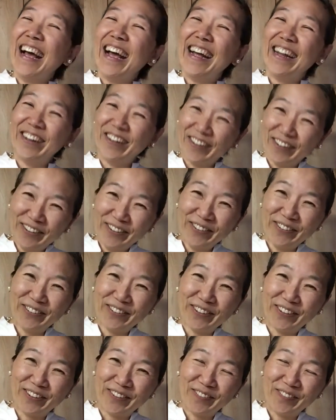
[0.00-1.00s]
And
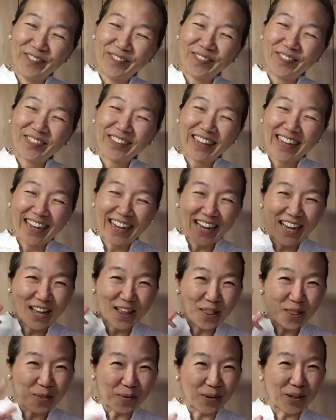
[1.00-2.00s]
also,
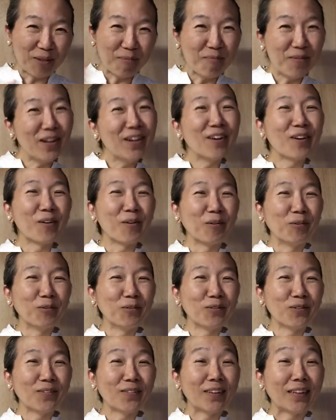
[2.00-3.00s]
3
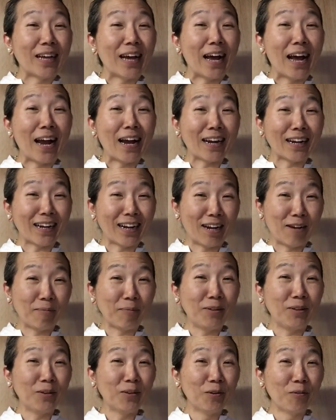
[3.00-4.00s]
miracles are
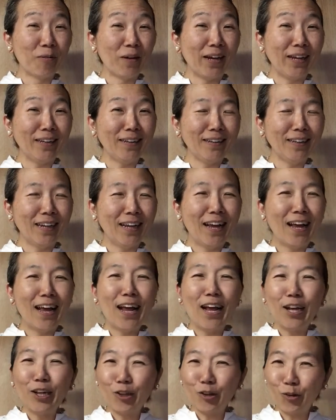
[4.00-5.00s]
coming your way
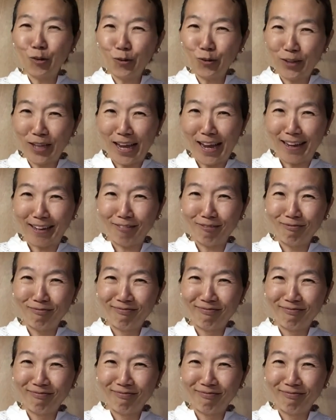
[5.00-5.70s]
today.